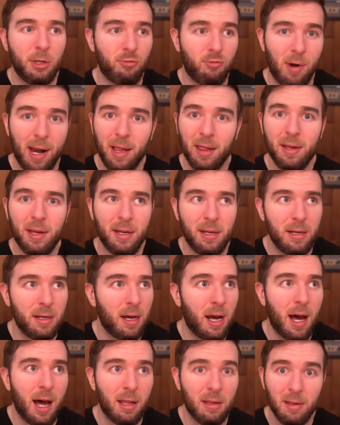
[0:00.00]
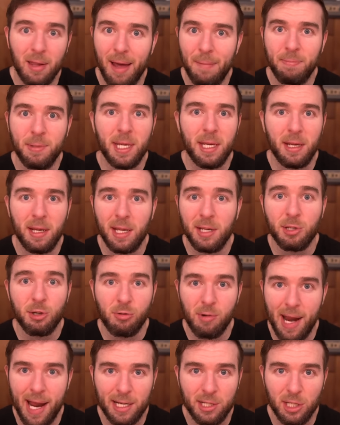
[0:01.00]
ghrelin, uh, leptin
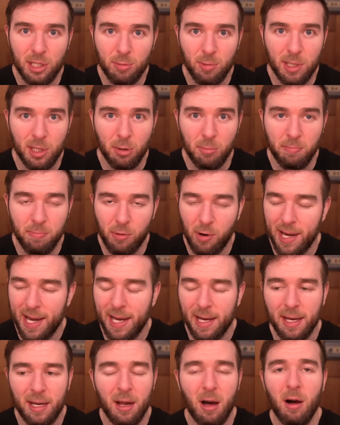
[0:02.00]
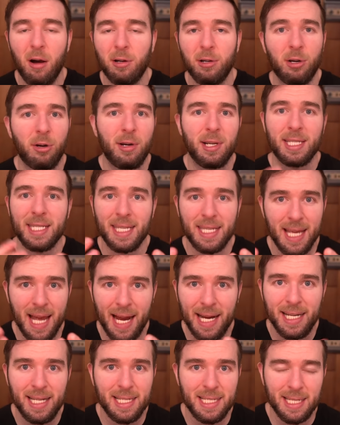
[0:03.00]
interactions with your brain, and hunger and
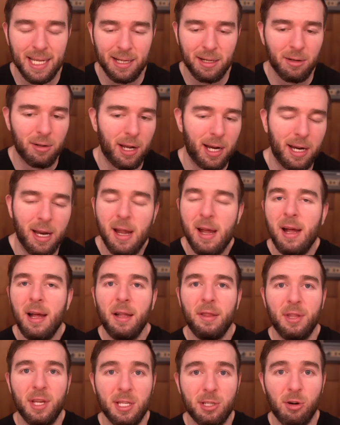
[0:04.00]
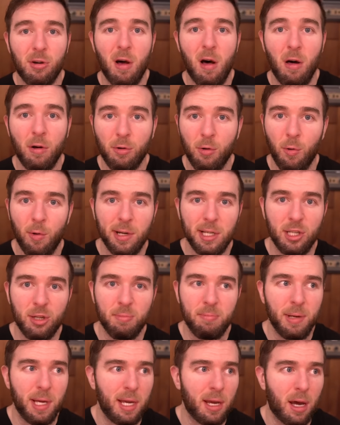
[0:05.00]
satiety signaling. These are all going to
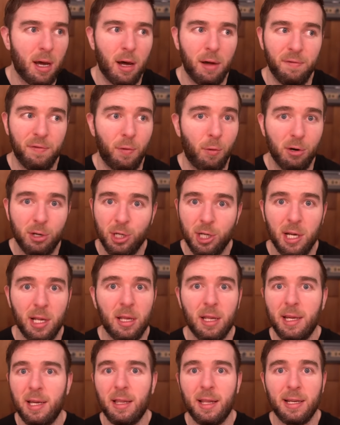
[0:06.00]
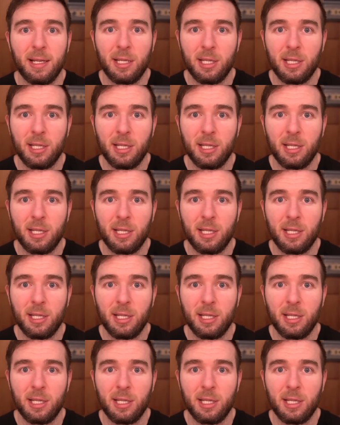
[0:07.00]
be, unfortunately, like